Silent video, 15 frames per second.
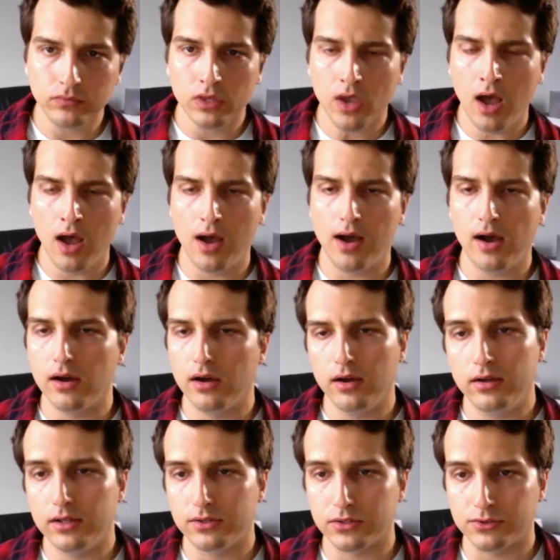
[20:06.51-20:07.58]
Uh,
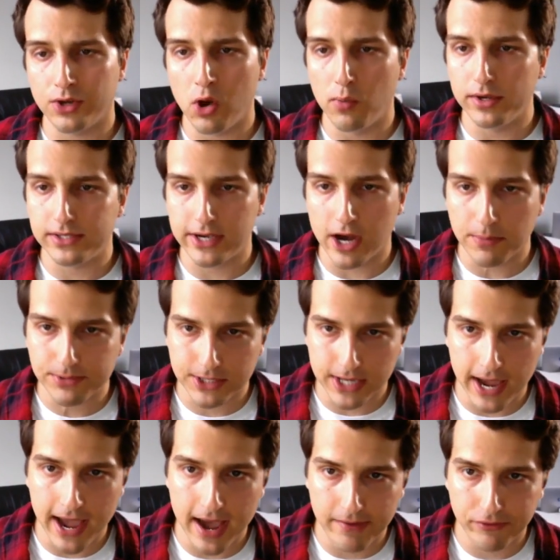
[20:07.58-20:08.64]
it always helps to
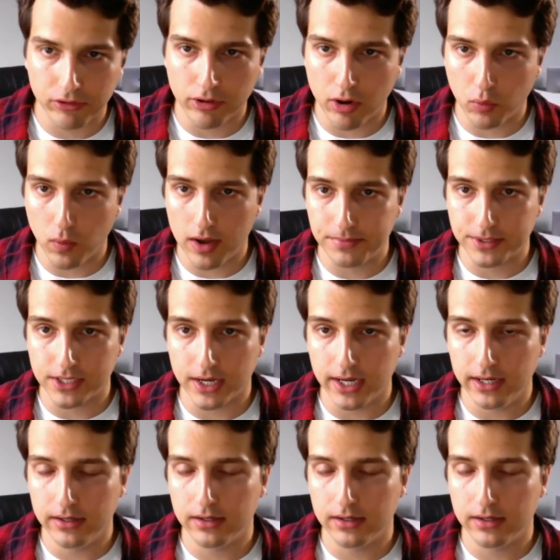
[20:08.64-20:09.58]
have your own website.